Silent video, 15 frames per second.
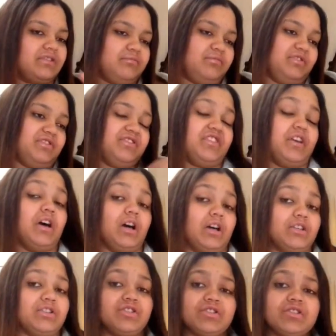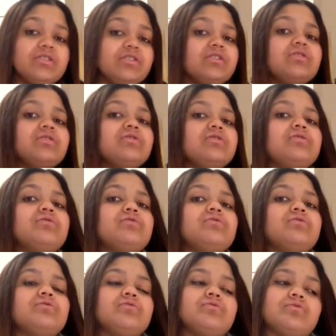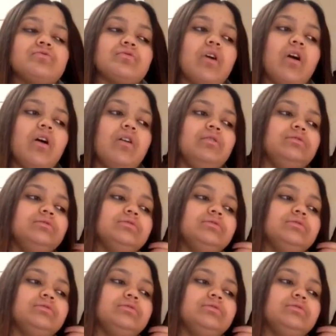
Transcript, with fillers: to be touched. So,